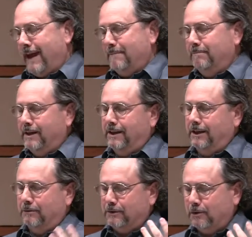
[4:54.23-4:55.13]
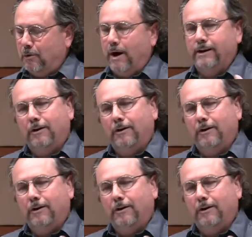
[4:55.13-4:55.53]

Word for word: that meeting was quite